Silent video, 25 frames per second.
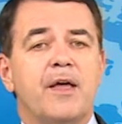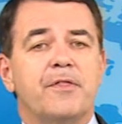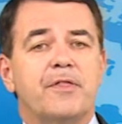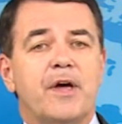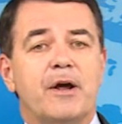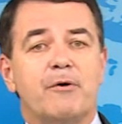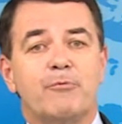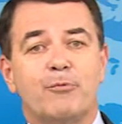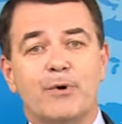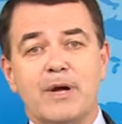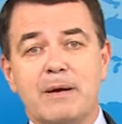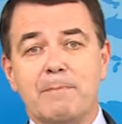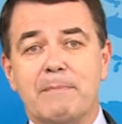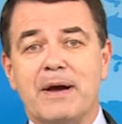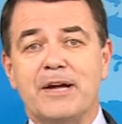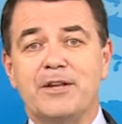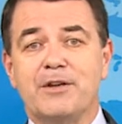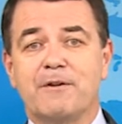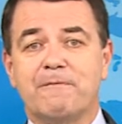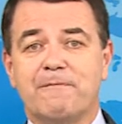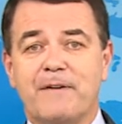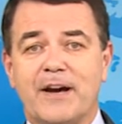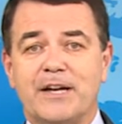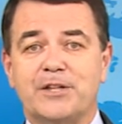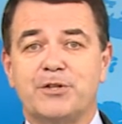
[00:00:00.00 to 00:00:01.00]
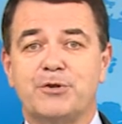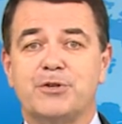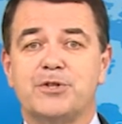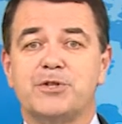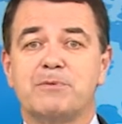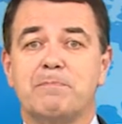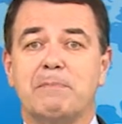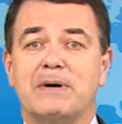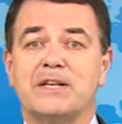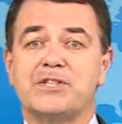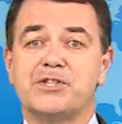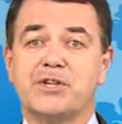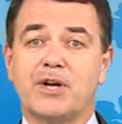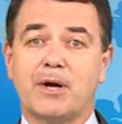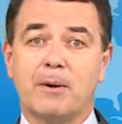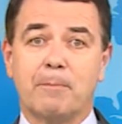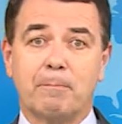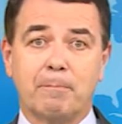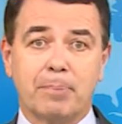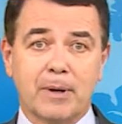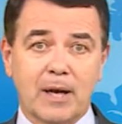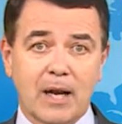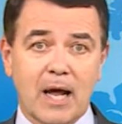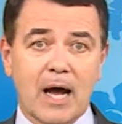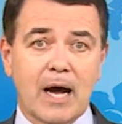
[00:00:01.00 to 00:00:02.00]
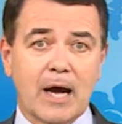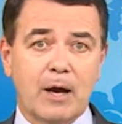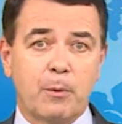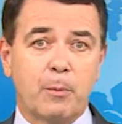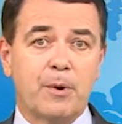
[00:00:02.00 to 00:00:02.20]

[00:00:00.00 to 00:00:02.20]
that remanufacturers must comply